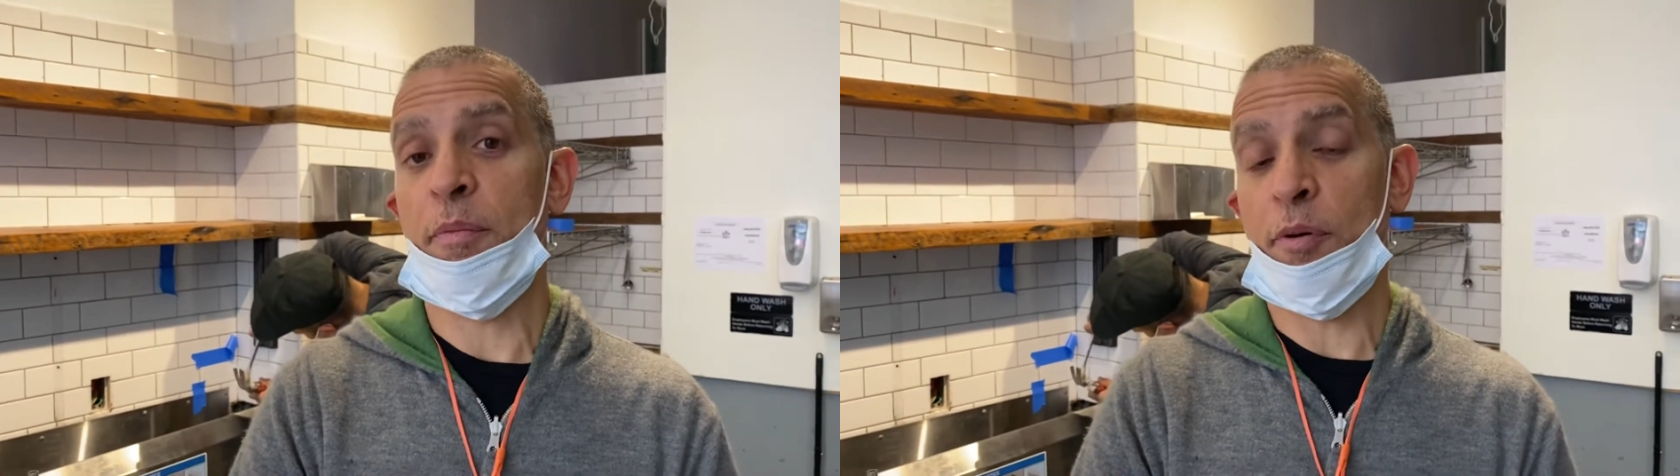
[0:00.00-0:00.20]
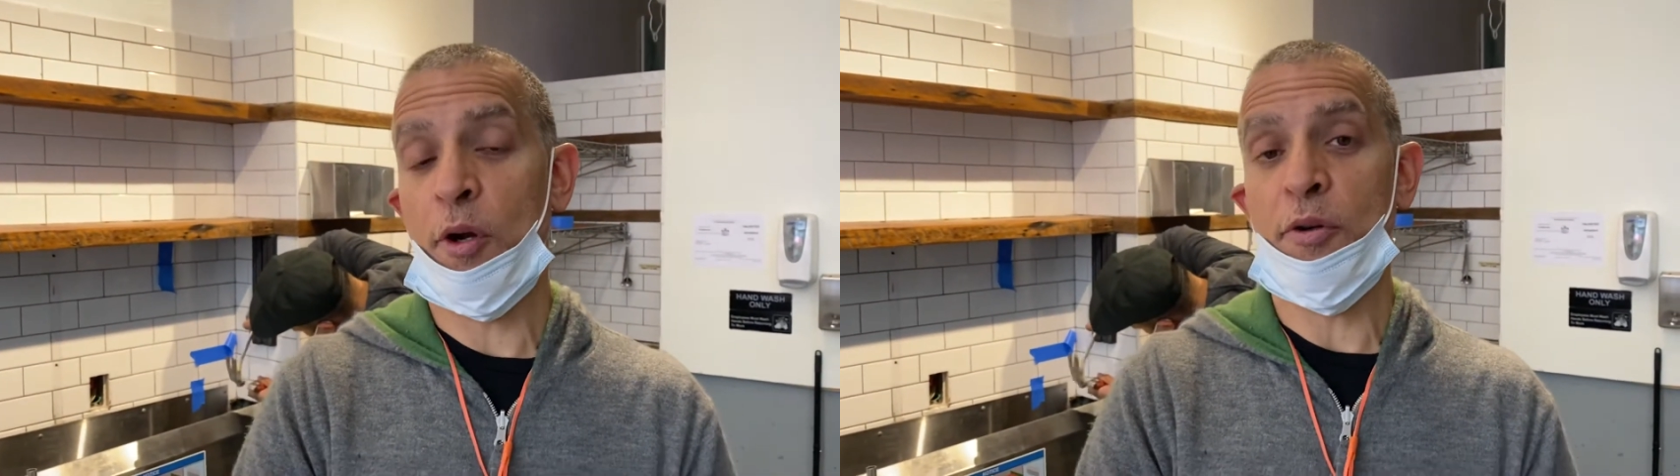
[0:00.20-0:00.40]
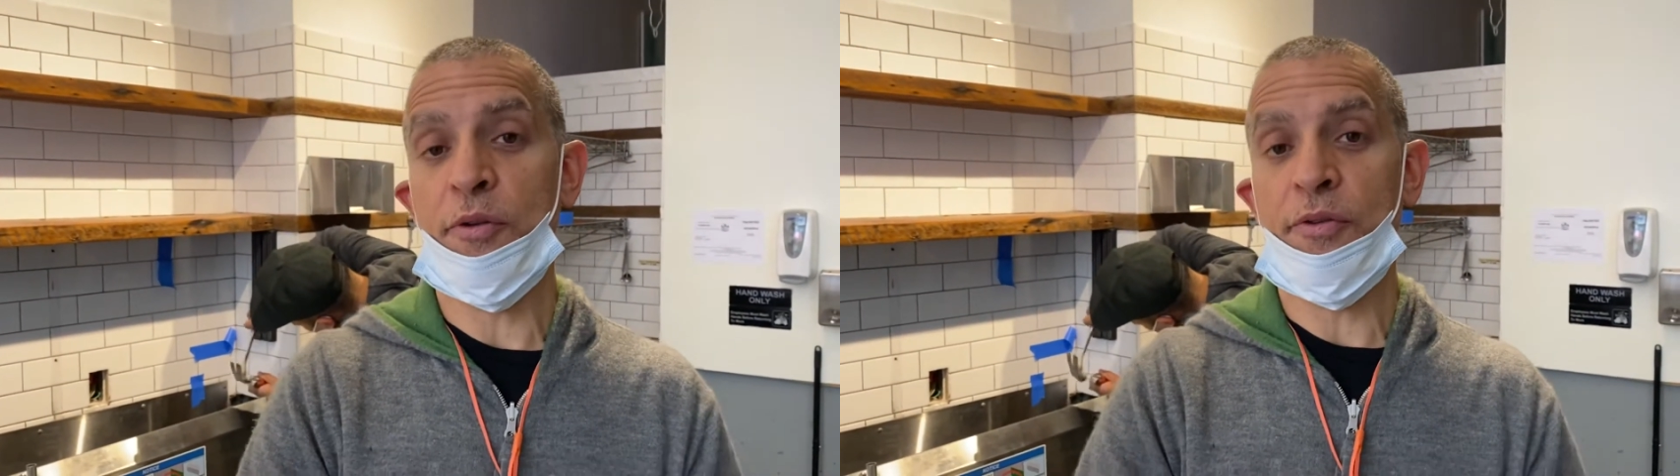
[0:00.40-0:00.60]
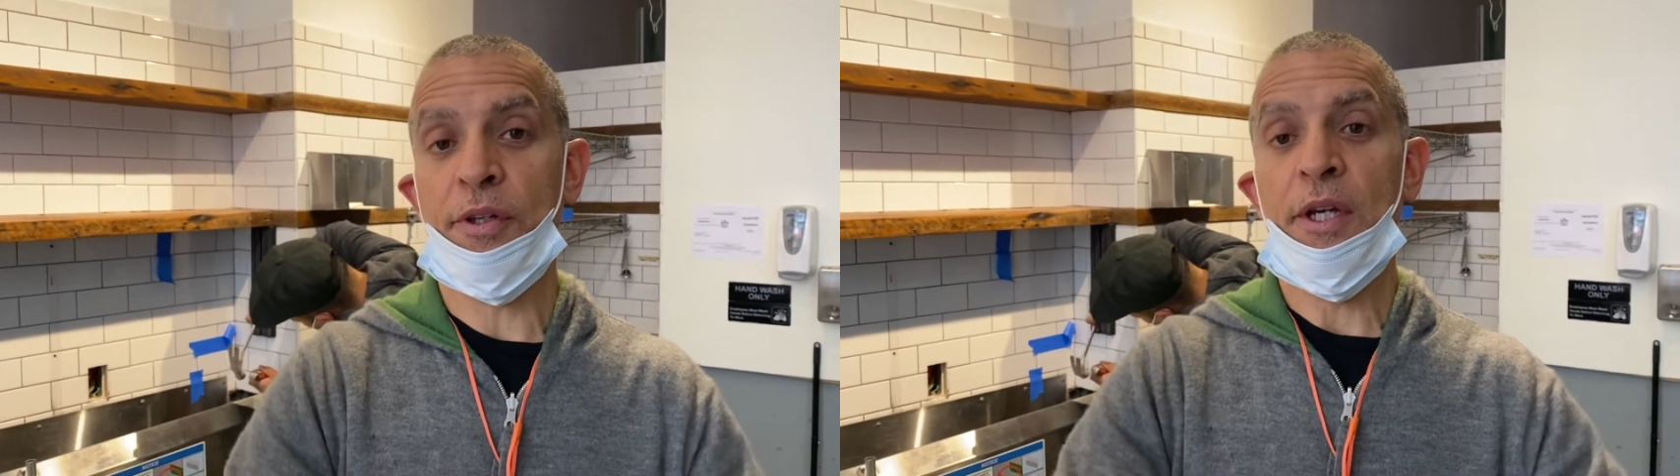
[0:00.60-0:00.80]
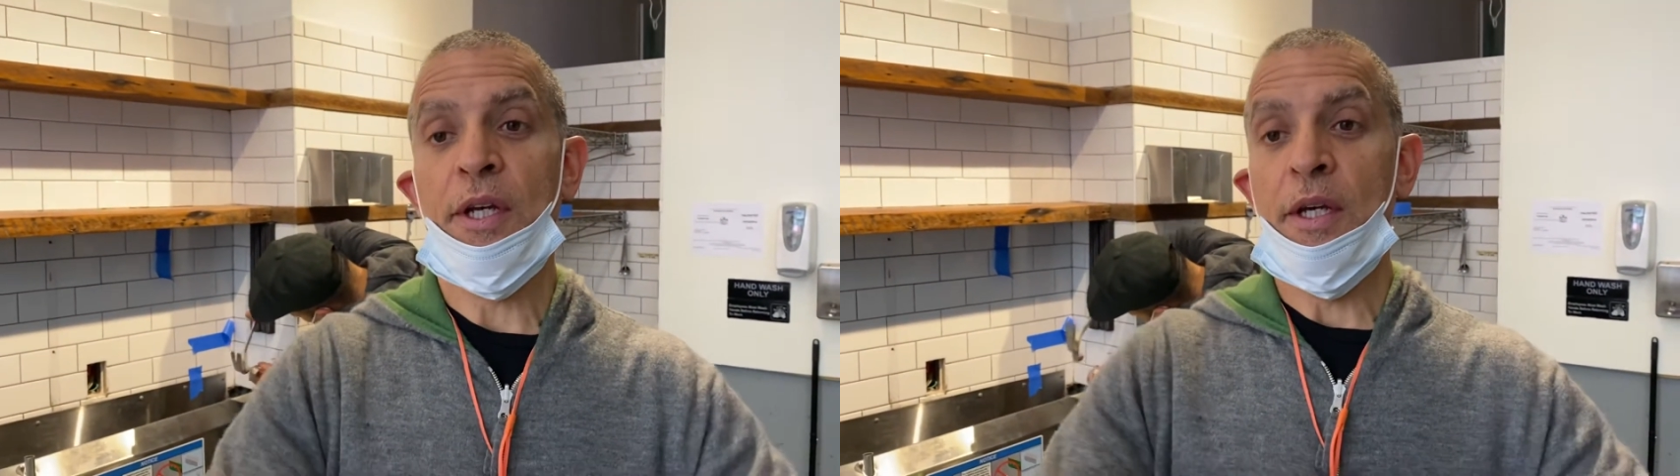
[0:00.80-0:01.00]
produce.
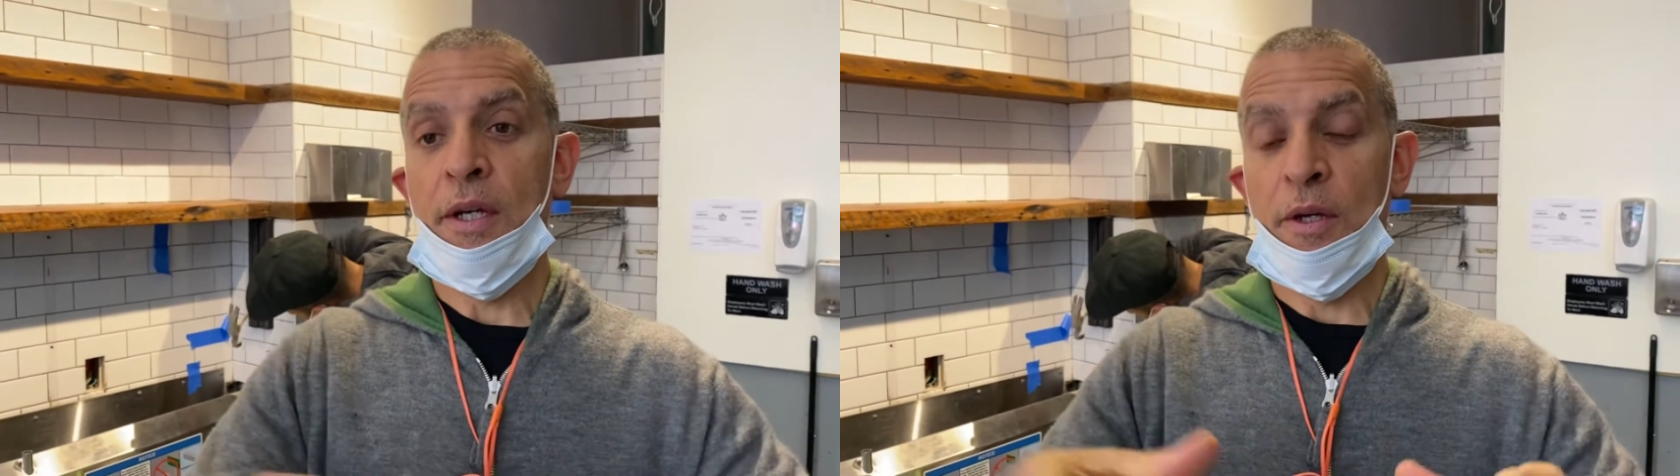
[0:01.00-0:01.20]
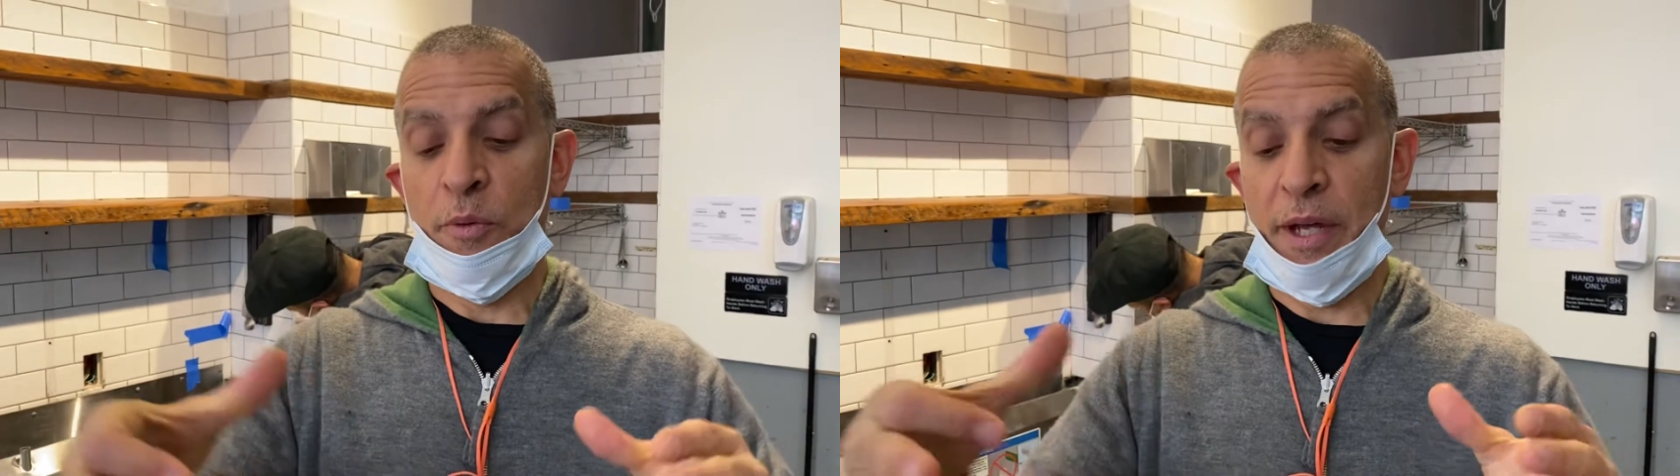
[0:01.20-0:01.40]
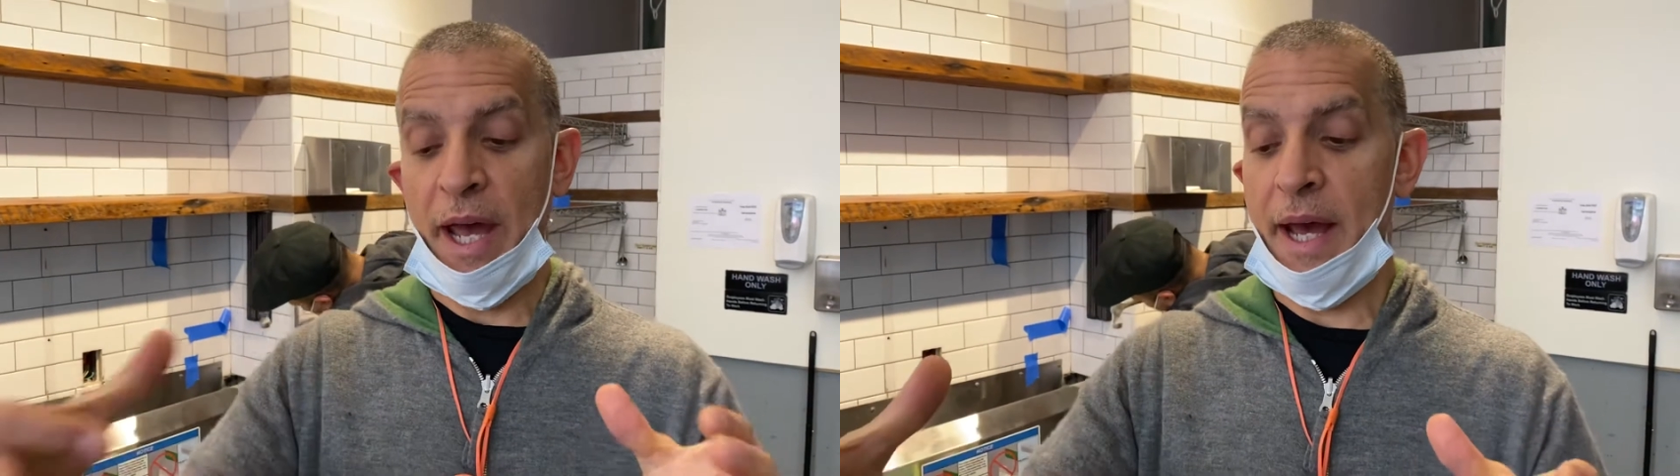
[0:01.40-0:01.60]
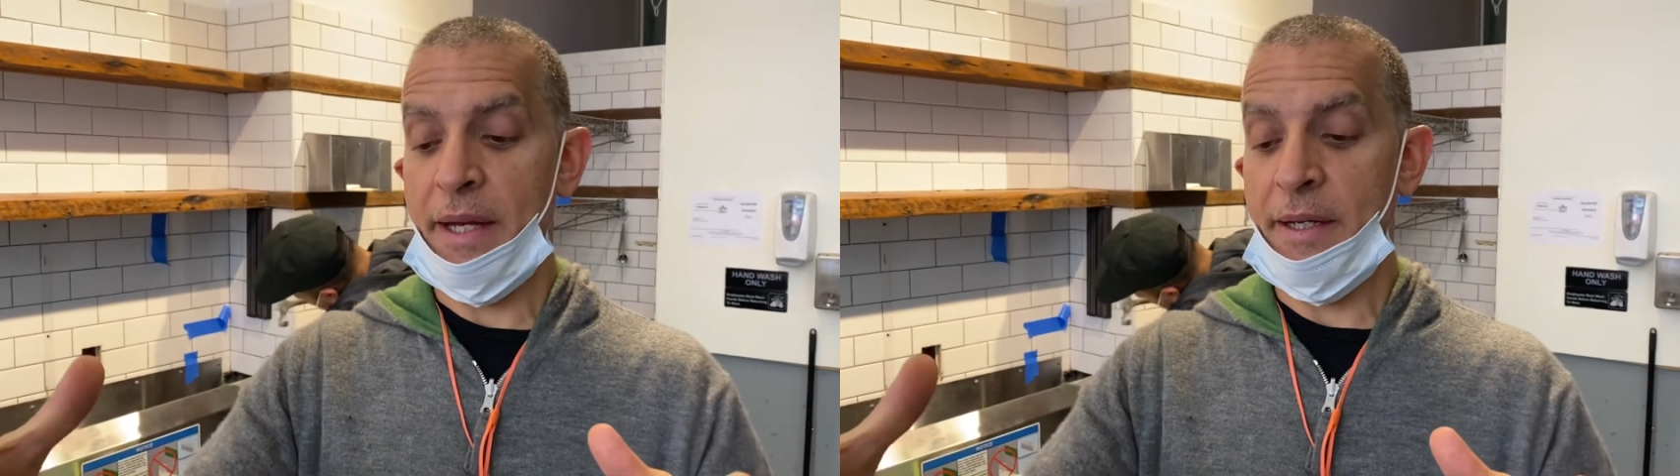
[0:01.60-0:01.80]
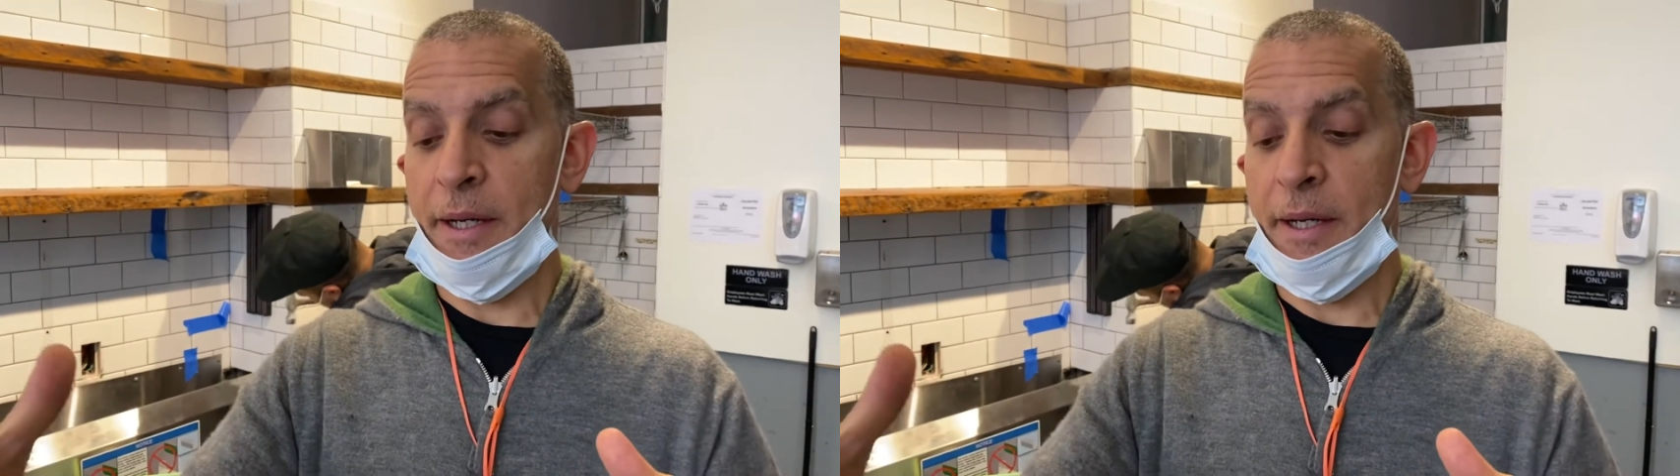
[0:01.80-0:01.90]
We had